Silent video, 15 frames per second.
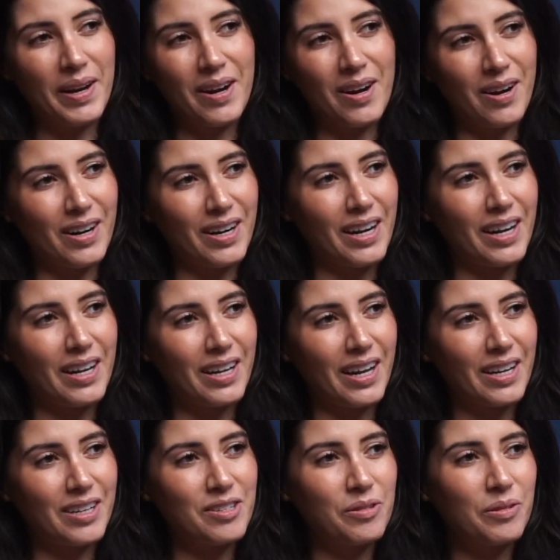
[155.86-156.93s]
heart. I
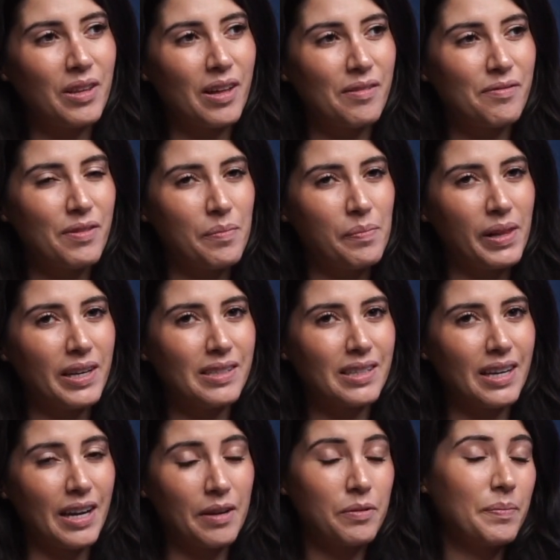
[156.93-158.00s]
do love the place.
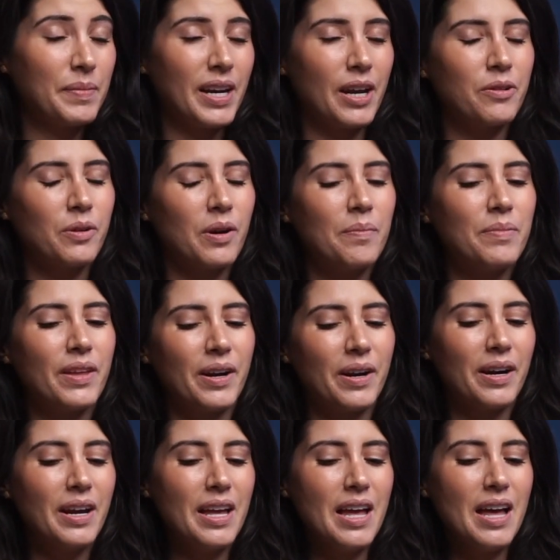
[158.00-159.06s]
I mean, I grew up there.
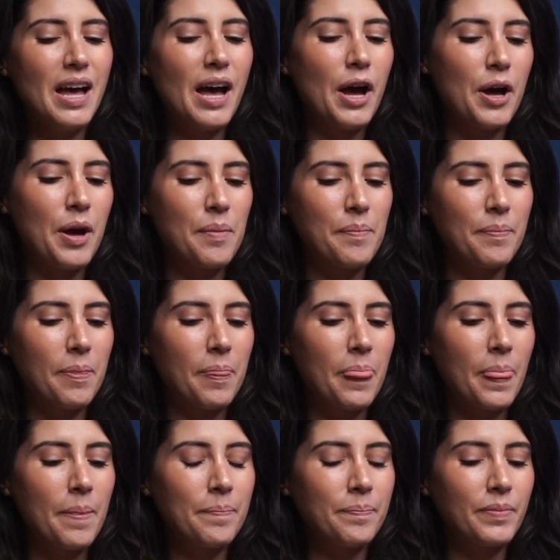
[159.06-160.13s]
Um,
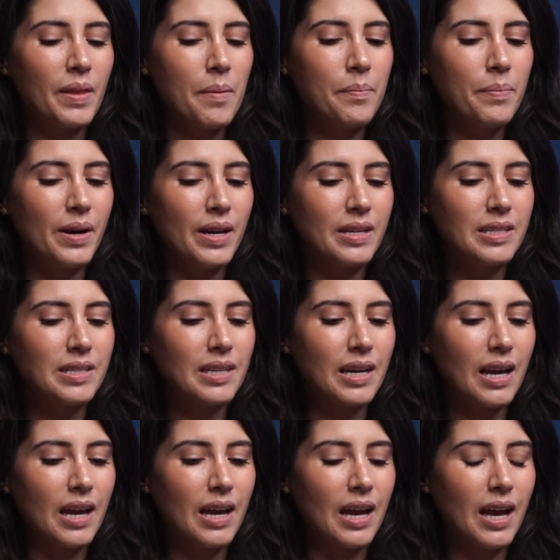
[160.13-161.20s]
but
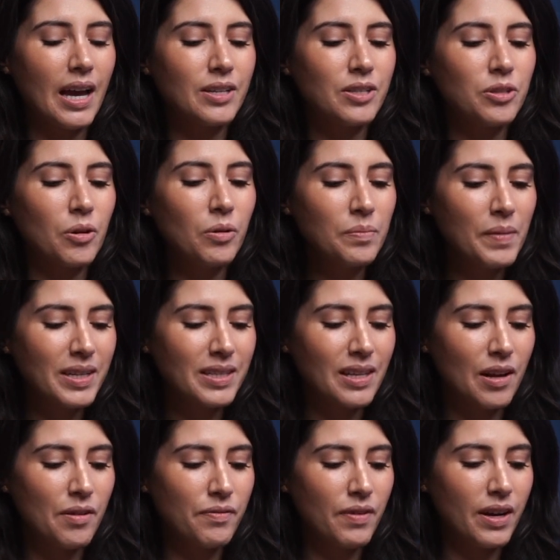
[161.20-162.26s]
I sold
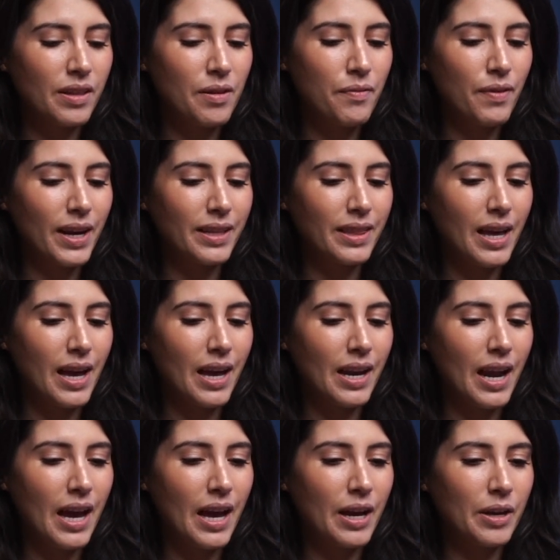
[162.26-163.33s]
myself on the fact that
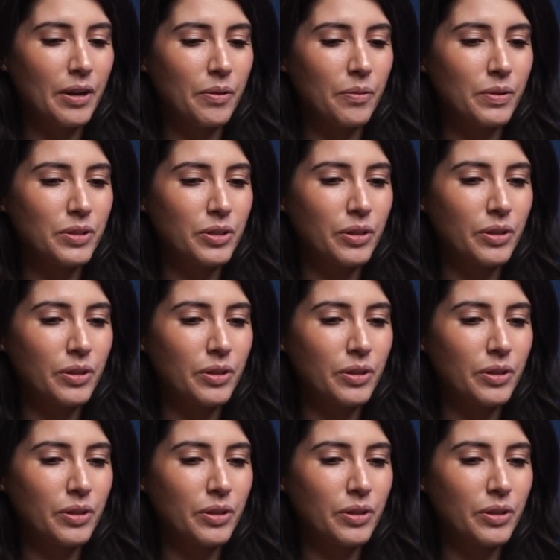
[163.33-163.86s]
I was,